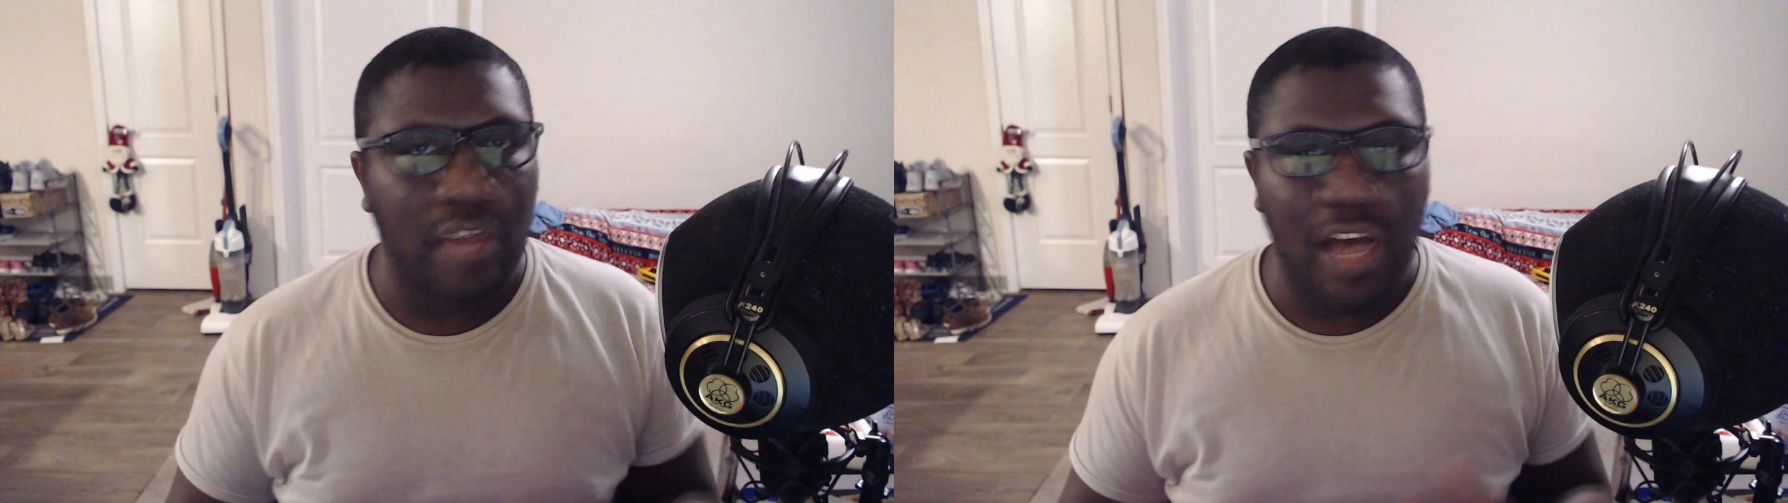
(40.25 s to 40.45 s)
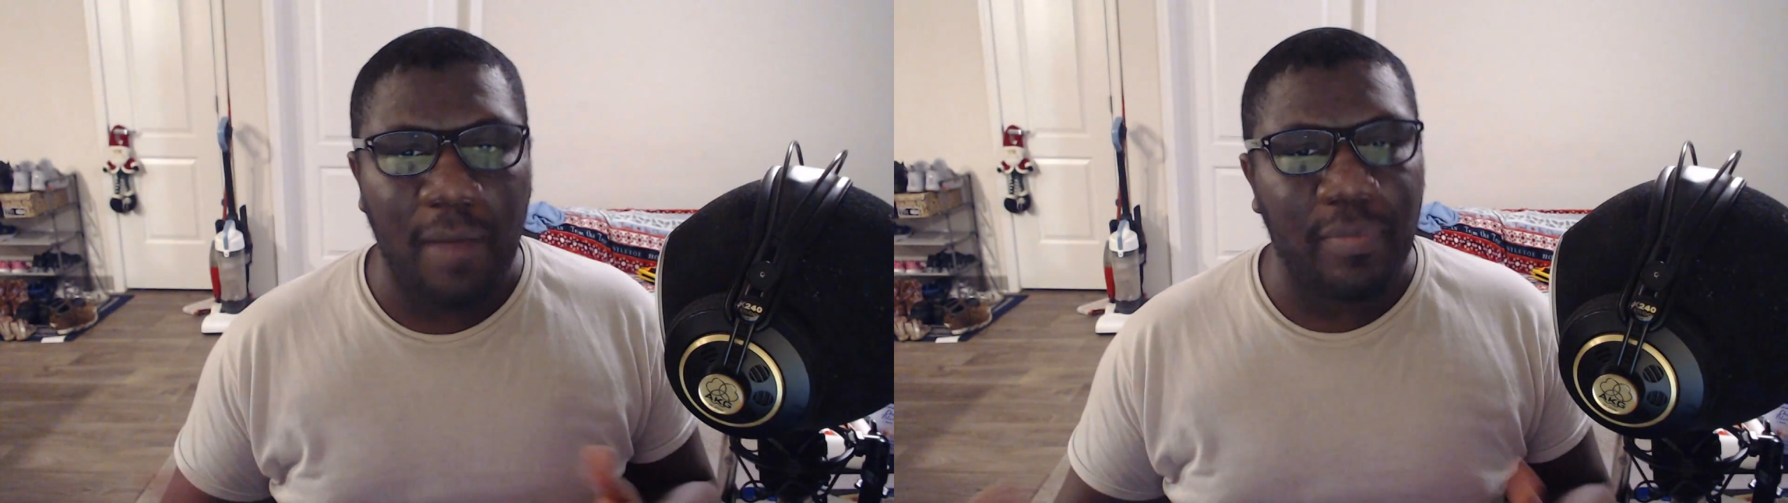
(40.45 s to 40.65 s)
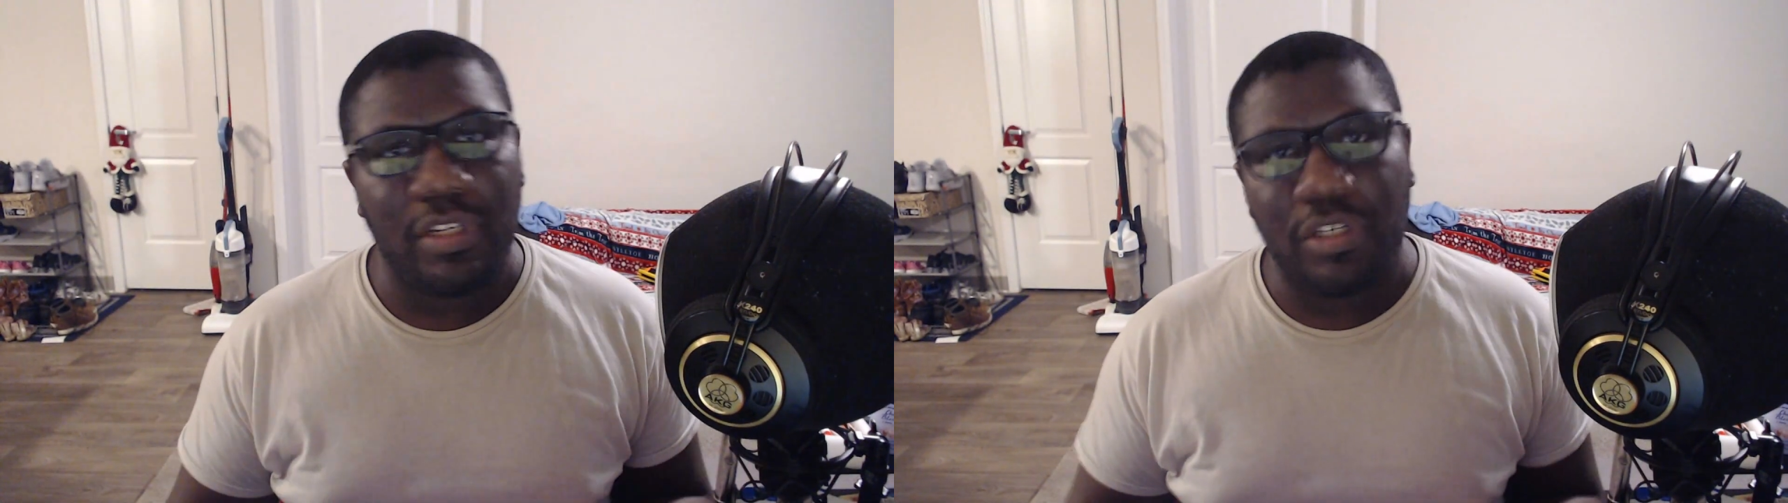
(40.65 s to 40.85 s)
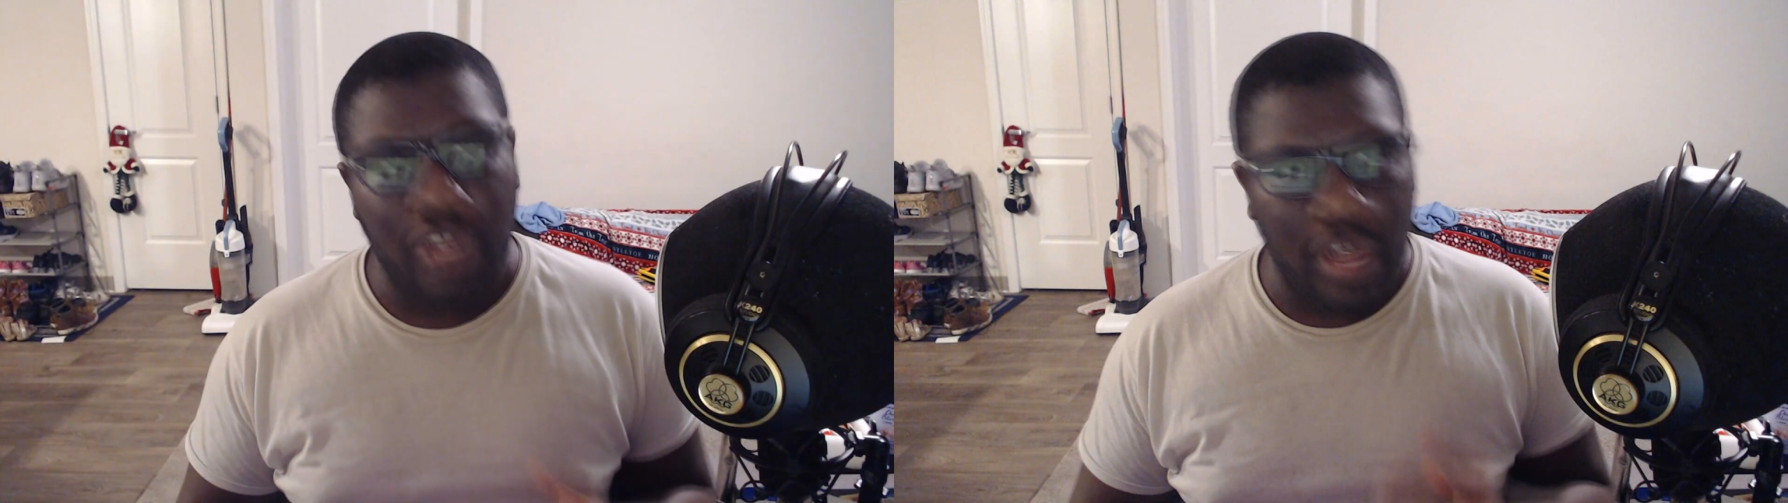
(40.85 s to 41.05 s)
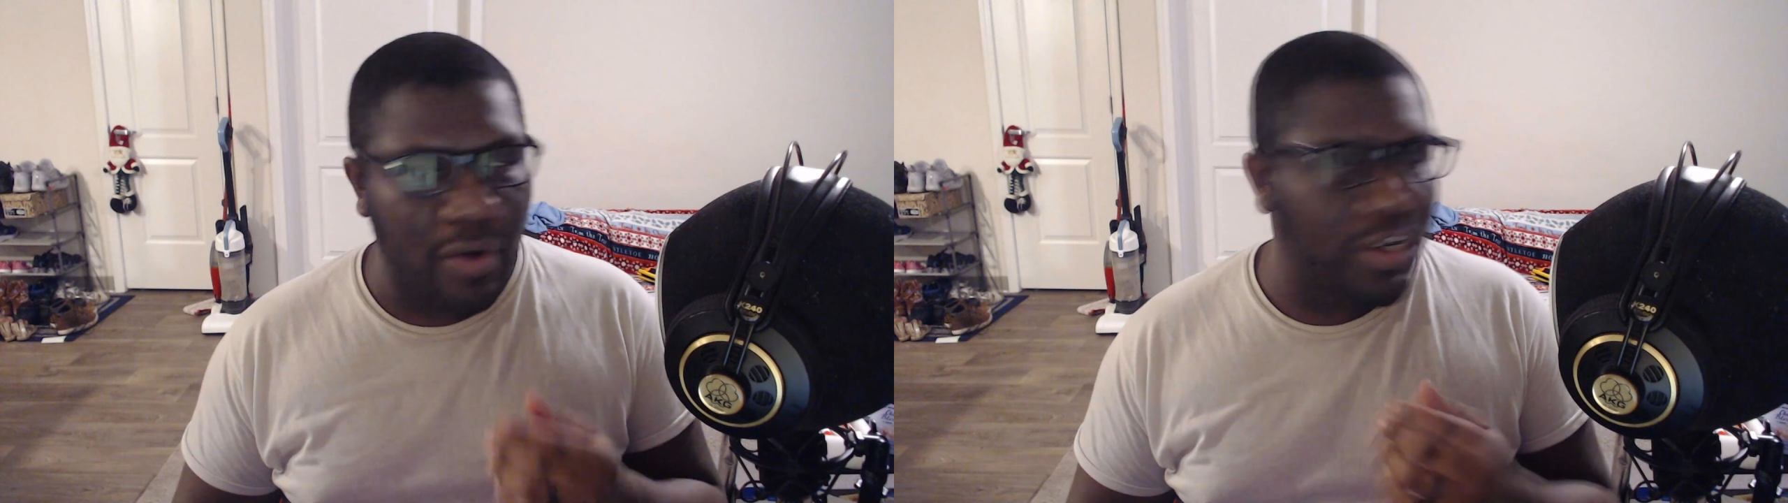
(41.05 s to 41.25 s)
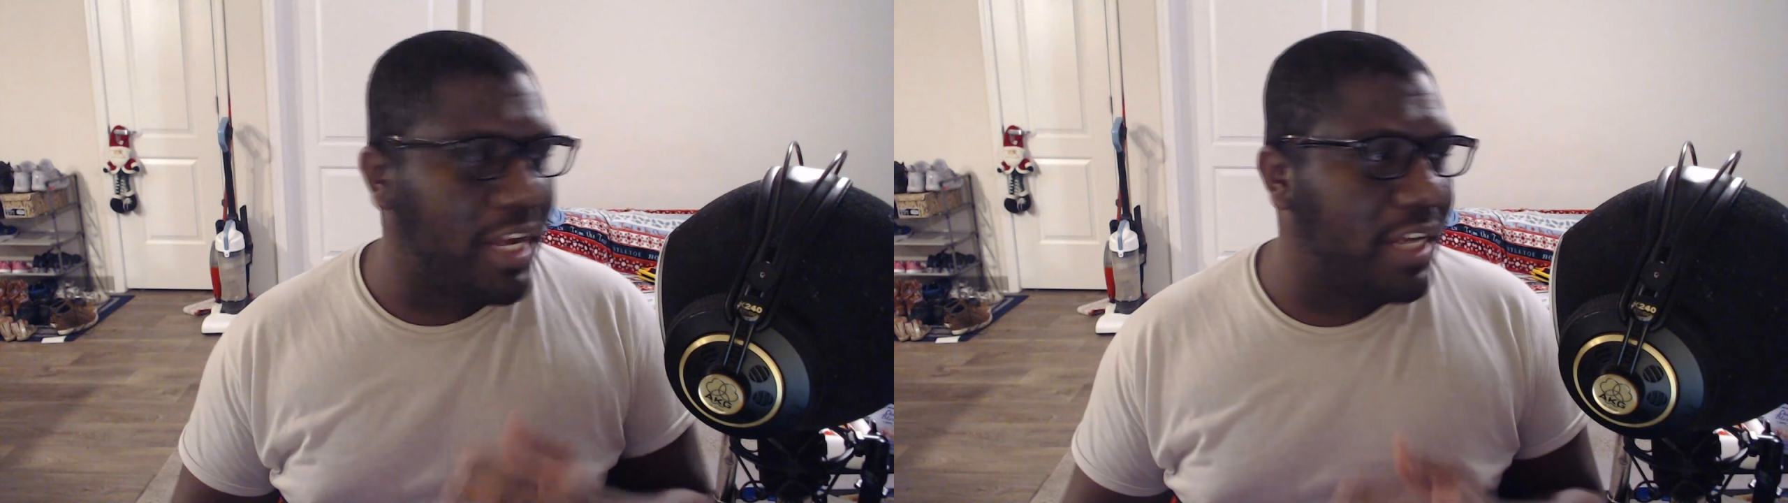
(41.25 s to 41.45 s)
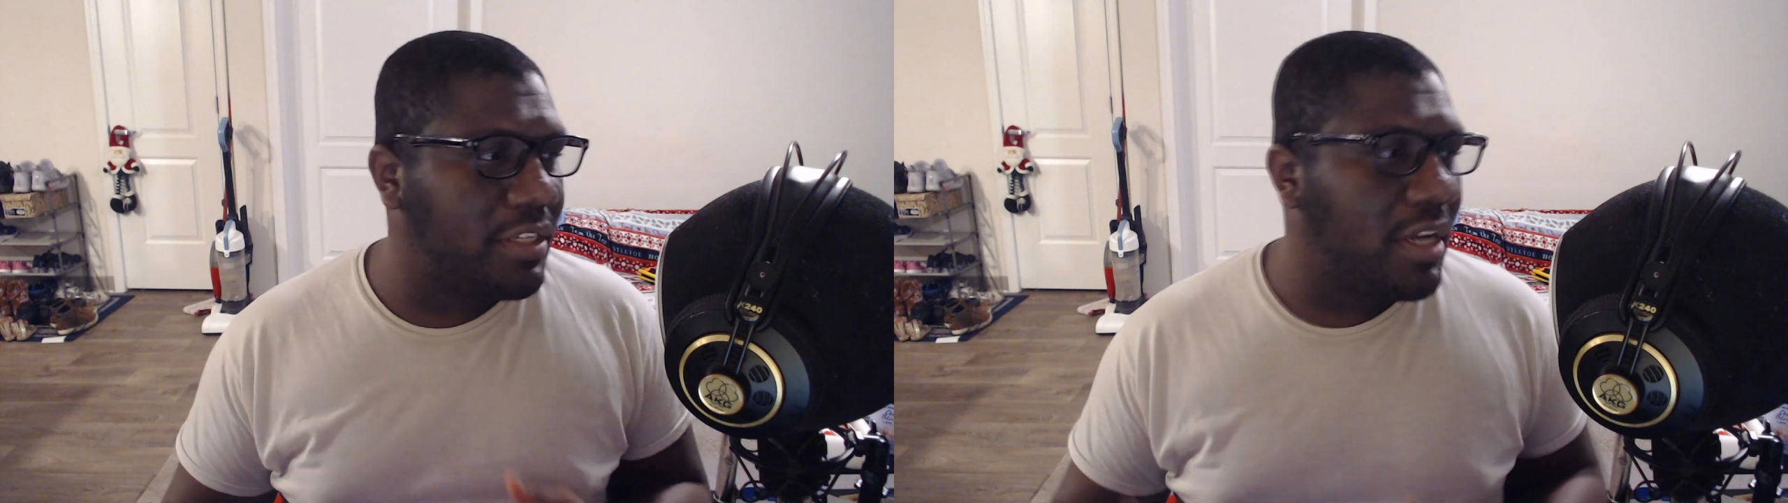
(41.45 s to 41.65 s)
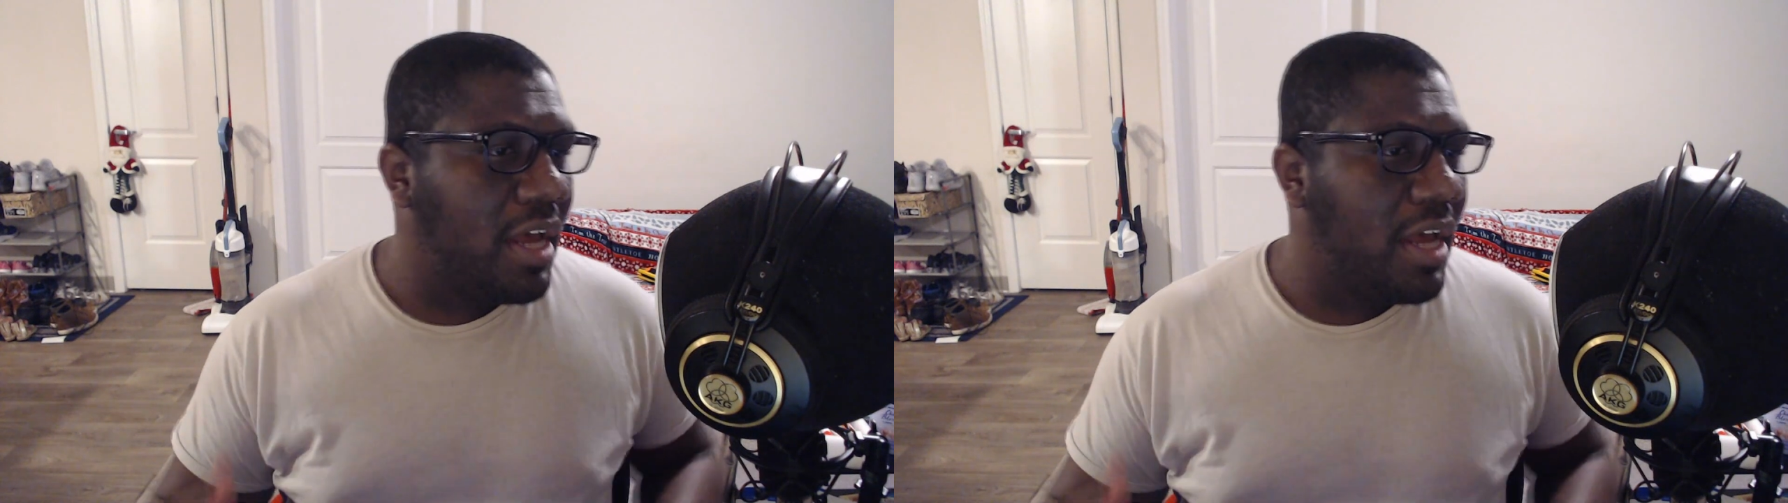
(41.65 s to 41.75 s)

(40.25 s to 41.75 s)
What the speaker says: competition nowadays.